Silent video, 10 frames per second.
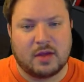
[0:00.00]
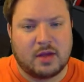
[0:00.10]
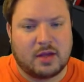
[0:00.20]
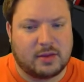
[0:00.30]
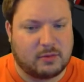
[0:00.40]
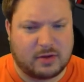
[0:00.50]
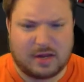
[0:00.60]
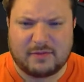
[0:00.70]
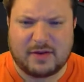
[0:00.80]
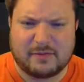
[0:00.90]
They were
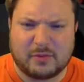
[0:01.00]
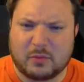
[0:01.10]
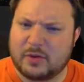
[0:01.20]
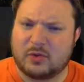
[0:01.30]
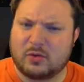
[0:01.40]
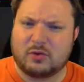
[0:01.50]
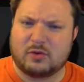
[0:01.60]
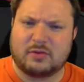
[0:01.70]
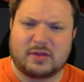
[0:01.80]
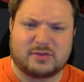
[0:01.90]
kind of out of a weird
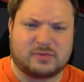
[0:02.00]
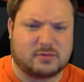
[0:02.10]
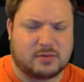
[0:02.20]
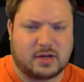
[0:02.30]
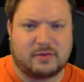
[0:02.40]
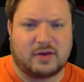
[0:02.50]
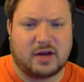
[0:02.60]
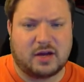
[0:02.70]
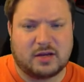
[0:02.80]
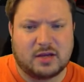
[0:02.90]
order. That's kind of
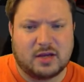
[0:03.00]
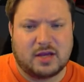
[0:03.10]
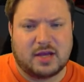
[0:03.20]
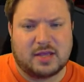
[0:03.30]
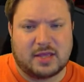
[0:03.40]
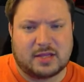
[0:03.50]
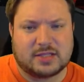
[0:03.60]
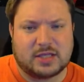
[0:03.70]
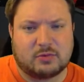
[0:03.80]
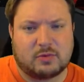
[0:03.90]
odd. And then
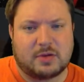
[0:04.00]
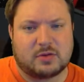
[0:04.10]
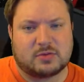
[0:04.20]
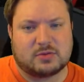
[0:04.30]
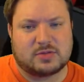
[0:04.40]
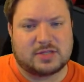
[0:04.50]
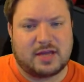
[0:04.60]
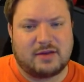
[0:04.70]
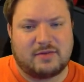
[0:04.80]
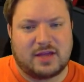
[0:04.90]
C three P O. So
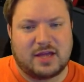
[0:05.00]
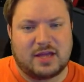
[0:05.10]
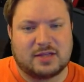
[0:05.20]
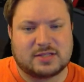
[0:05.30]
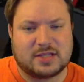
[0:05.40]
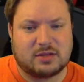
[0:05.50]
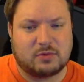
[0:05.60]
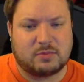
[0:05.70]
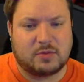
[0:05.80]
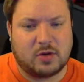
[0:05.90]
Sev and the C
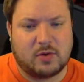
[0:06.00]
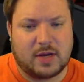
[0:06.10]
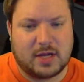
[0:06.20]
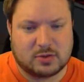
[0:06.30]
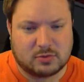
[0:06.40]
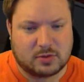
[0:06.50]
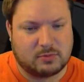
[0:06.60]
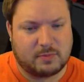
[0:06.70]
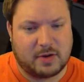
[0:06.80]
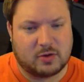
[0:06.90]
three P O Android
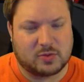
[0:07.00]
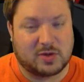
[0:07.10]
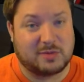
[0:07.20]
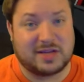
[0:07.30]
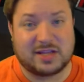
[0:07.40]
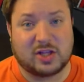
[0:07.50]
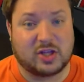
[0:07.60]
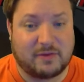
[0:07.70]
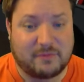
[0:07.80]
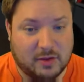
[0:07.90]
Repair. So we're going to be on the
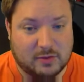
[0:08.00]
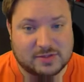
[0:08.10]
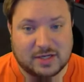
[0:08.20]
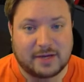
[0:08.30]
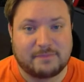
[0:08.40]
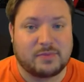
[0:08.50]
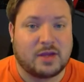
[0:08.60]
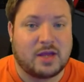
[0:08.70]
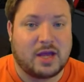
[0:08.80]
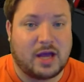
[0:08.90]
lookout for those today.
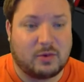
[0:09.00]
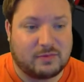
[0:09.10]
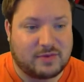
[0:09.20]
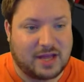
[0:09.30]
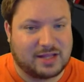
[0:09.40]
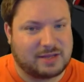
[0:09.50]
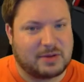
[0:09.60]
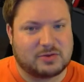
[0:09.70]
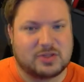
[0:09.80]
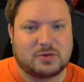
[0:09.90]
Uh, we've got
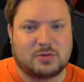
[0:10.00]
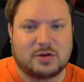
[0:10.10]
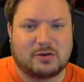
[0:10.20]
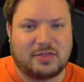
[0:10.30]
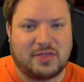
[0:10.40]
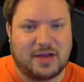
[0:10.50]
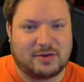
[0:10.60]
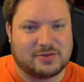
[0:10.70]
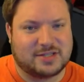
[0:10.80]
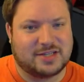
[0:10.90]
about two hundred
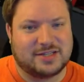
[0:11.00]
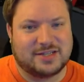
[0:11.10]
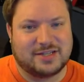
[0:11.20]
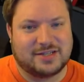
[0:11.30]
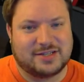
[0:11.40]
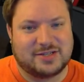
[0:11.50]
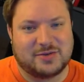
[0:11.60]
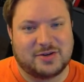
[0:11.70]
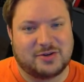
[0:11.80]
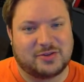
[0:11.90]
thousand, two
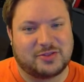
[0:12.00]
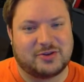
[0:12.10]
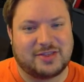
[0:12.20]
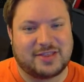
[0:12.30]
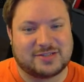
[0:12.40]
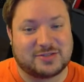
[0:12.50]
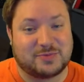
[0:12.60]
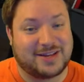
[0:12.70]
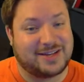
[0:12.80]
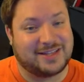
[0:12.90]
hundred thirty thousand. So we
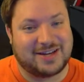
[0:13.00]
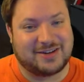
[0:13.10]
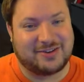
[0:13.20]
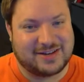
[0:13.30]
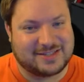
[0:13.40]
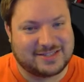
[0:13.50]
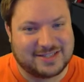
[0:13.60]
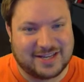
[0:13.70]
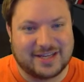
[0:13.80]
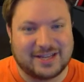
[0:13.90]
got a lot of credits
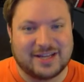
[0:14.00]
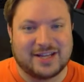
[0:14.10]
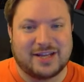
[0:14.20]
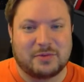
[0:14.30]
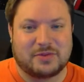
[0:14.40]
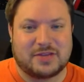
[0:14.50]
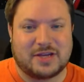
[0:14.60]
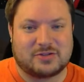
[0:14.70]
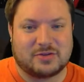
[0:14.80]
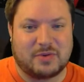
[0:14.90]
today with the
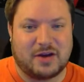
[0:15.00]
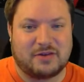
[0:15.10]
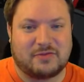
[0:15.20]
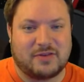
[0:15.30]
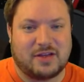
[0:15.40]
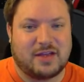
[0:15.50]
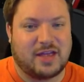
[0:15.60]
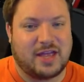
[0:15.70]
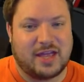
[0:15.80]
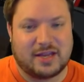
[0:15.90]
extra buff.
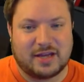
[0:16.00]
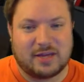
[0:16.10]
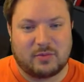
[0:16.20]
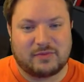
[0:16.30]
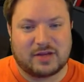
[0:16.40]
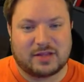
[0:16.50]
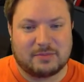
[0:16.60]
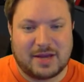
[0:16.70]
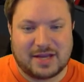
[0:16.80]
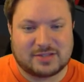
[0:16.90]
And uh, we've got the
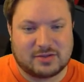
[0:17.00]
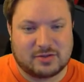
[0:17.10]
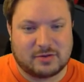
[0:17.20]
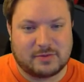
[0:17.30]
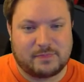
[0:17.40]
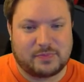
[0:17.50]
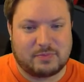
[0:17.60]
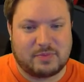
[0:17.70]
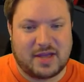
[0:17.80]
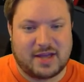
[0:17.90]
master
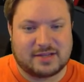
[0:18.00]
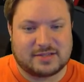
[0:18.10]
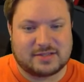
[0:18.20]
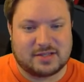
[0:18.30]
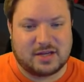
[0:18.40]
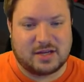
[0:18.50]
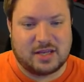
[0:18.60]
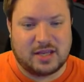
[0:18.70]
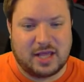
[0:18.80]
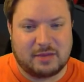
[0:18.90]
packs uh,
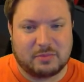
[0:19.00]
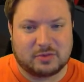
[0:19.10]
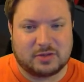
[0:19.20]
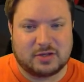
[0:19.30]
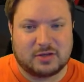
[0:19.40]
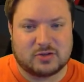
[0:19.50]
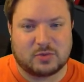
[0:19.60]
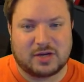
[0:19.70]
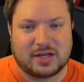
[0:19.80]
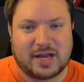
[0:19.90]
enabled here. So we're
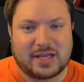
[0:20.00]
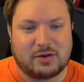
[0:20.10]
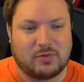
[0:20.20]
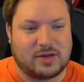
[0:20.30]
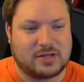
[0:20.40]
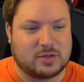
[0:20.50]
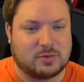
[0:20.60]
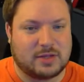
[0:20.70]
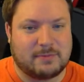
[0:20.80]
going to kind of get right to it.